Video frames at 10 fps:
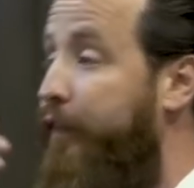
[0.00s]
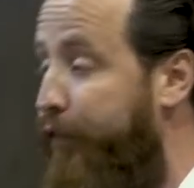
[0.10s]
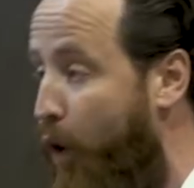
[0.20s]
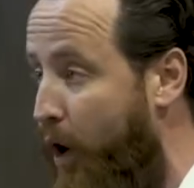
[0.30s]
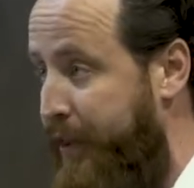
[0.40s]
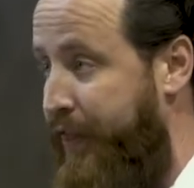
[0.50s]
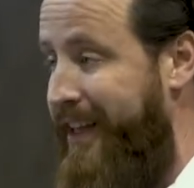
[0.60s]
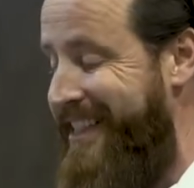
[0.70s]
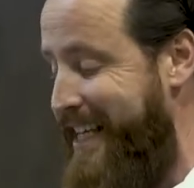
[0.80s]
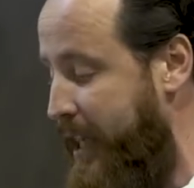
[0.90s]

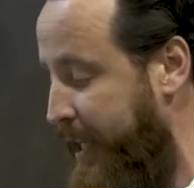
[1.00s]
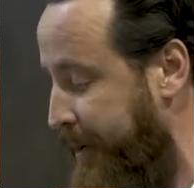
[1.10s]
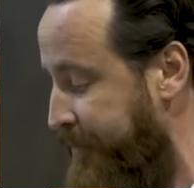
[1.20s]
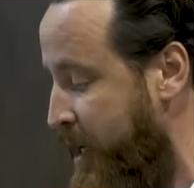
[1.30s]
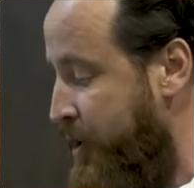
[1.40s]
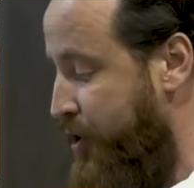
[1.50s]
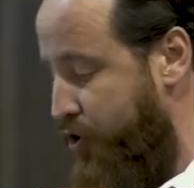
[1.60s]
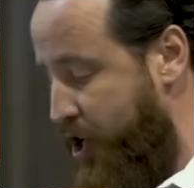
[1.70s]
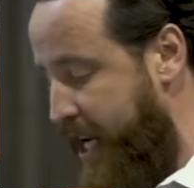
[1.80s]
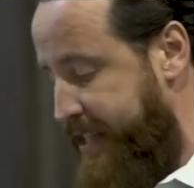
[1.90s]
forthtelling. So
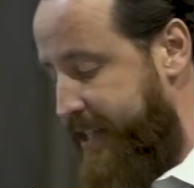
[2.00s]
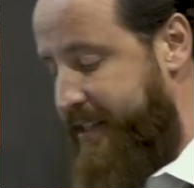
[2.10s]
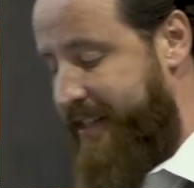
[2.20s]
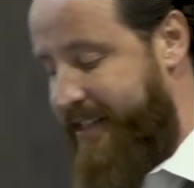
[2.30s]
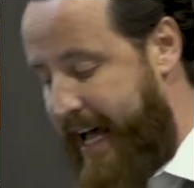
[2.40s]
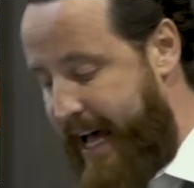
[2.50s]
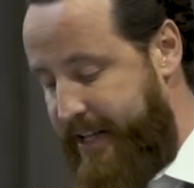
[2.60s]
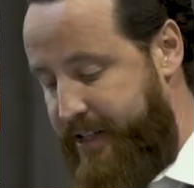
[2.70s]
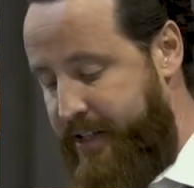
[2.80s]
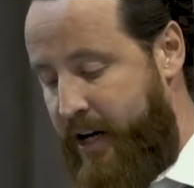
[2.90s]
Jesus
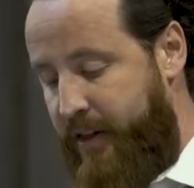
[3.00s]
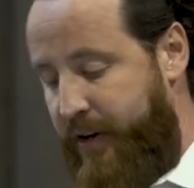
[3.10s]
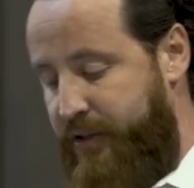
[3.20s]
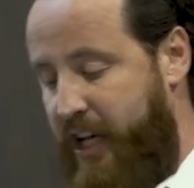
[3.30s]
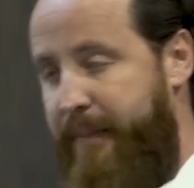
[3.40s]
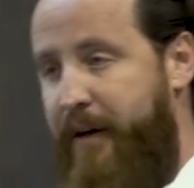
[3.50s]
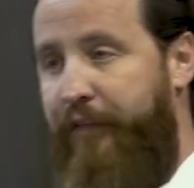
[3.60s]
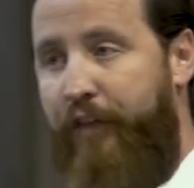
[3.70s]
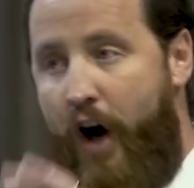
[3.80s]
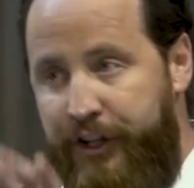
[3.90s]
says there's going to be
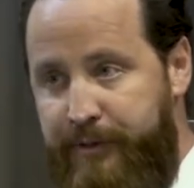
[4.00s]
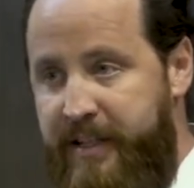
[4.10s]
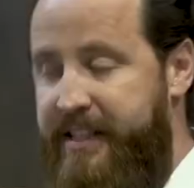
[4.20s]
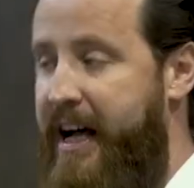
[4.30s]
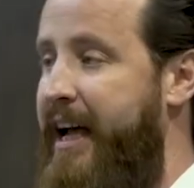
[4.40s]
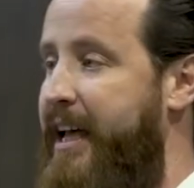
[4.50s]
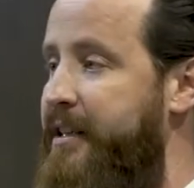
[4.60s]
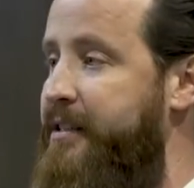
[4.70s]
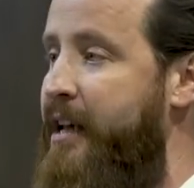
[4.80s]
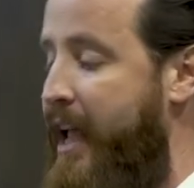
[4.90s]
false
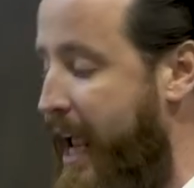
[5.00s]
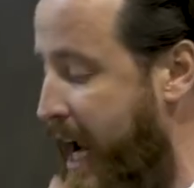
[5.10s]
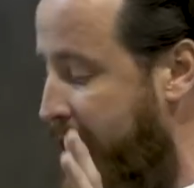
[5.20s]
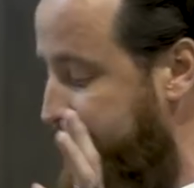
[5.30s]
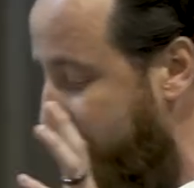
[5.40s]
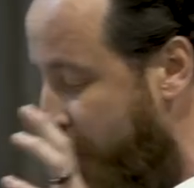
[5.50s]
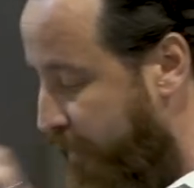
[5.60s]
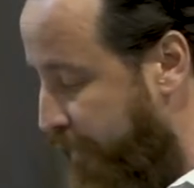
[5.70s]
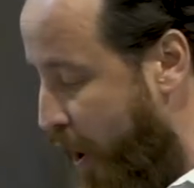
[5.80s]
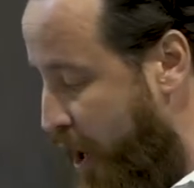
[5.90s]
messiahs and
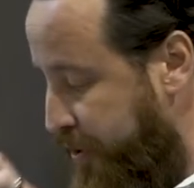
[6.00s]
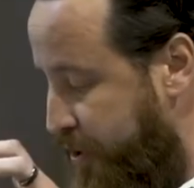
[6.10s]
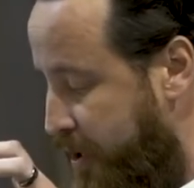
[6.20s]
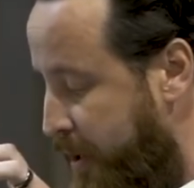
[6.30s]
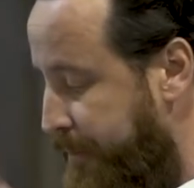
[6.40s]
false